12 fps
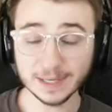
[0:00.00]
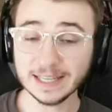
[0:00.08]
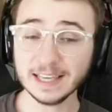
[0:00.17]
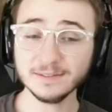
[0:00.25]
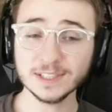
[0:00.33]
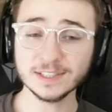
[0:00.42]
but it
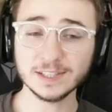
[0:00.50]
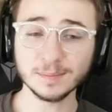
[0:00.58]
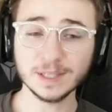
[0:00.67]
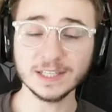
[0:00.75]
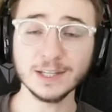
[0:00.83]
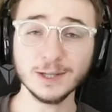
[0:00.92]
gives us
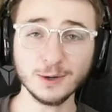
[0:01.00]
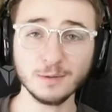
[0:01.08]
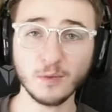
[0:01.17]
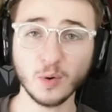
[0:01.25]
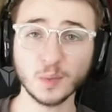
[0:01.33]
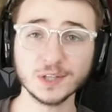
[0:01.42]
something to look
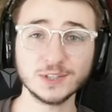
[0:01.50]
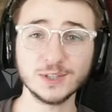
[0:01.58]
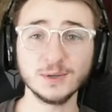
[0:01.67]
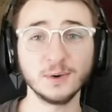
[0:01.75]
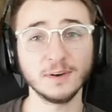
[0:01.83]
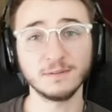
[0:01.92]
forward
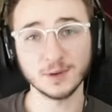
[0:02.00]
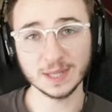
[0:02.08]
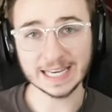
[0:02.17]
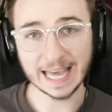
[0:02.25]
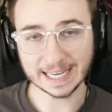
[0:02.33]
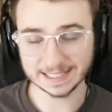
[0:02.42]
to for
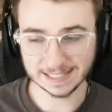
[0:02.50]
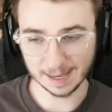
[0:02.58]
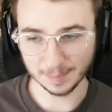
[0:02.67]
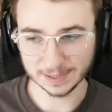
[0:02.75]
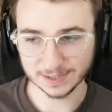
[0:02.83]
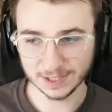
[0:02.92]
the next
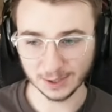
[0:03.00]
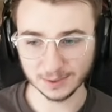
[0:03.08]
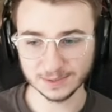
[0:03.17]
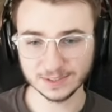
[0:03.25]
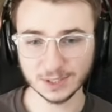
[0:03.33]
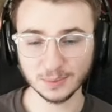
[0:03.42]
episode.
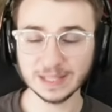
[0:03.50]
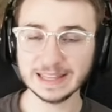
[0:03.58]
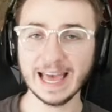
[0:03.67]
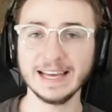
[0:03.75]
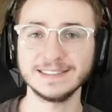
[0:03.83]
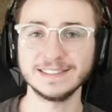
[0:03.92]
So with
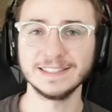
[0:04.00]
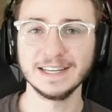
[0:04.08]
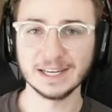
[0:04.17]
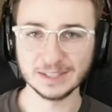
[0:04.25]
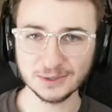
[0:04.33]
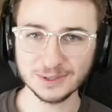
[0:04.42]
that,
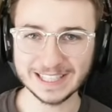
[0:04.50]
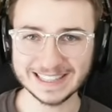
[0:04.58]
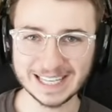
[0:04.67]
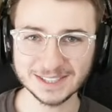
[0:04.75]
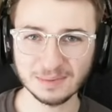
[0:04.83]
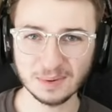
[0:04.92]
I do think
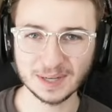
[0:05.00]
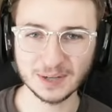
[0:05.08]
that's where we're